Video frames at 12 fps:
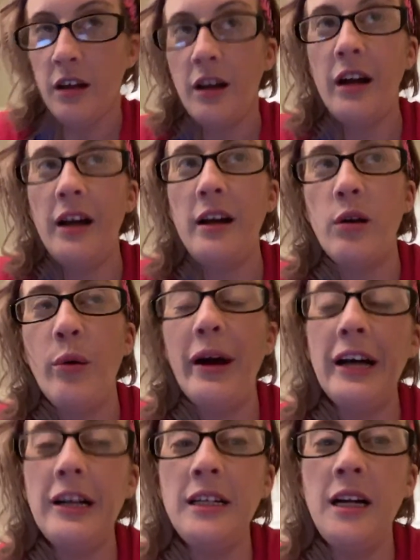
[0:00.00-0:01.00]

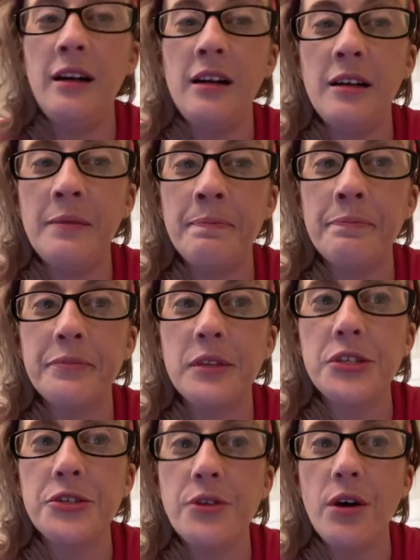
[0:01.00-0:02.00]
Well,
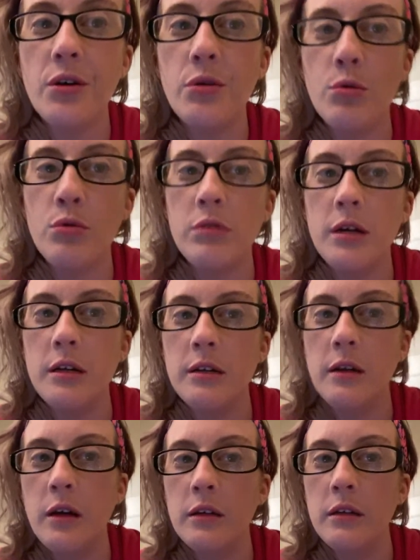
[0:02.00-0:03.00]
so
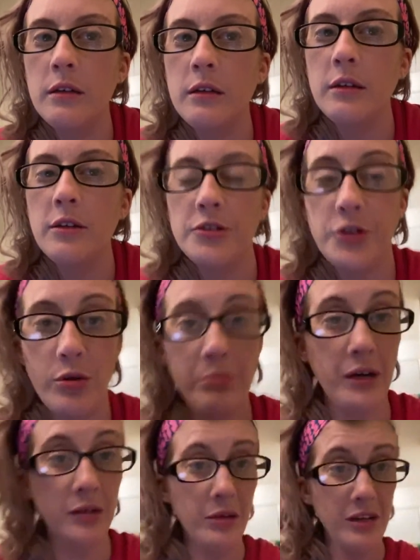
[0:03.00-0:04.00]
don't
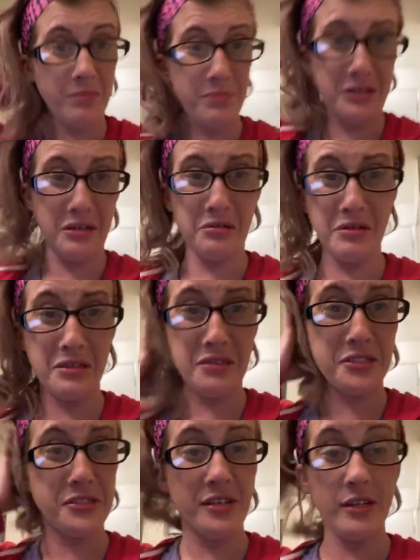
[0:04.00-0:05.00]
mind my
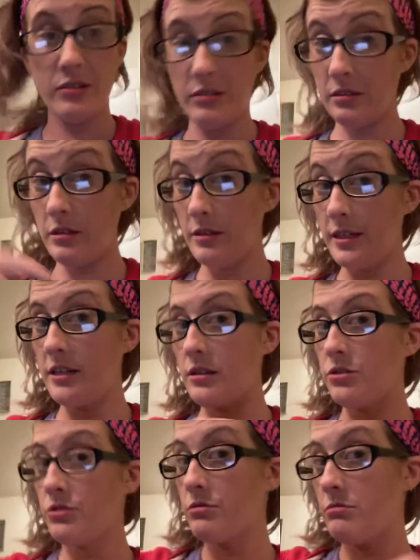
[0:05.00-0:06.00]
appearance. I look like
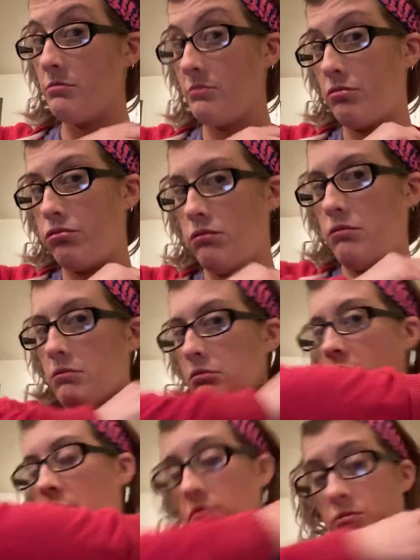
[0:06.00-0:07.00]

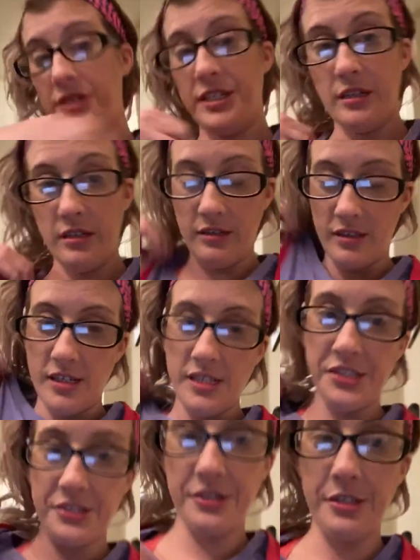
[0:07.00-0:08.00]

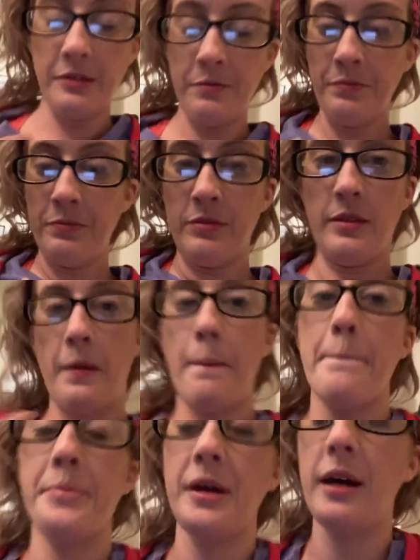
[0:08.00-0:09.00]
ridiculous.
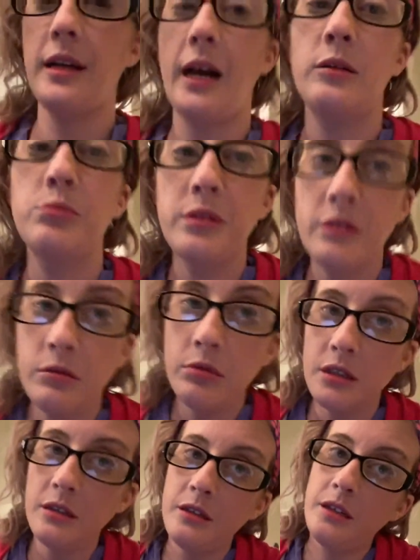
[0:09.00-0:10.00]
But I really
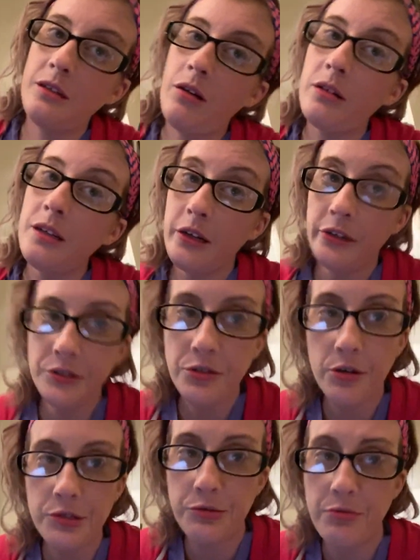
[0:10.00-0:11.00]
wanted to get on here and
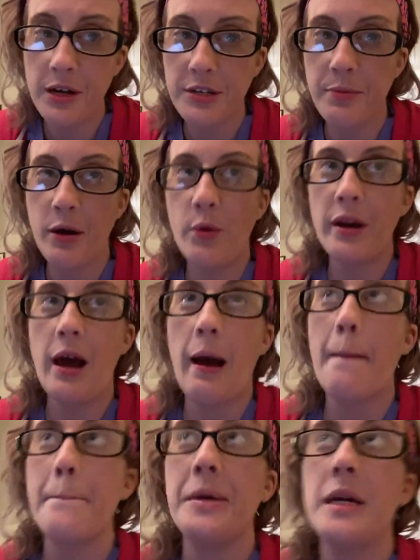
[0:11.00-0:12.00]
talk to you guys about what
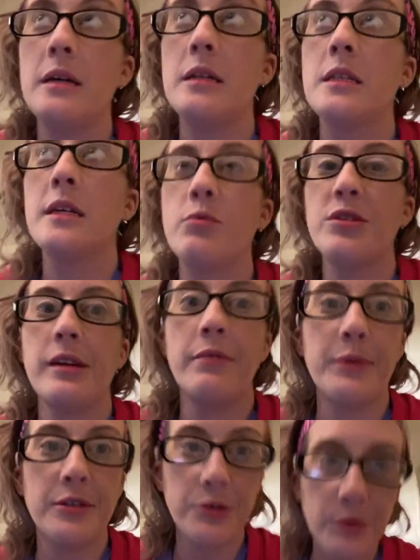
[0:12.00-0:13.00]
happened and what I've
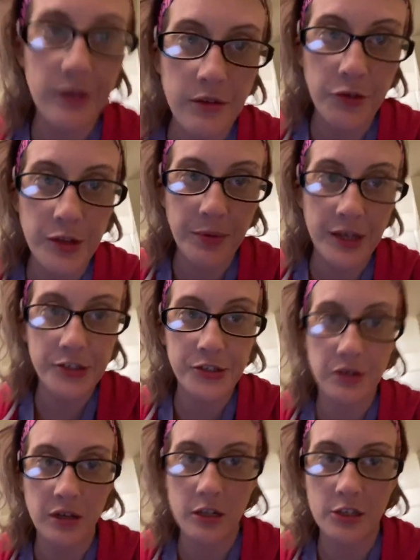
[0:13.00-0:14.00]
been doing for the past 2
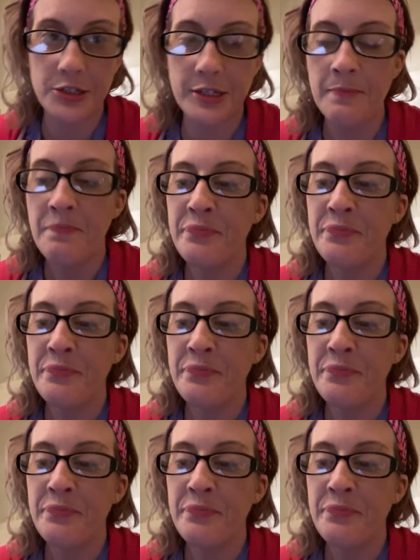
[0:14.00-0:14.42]
years.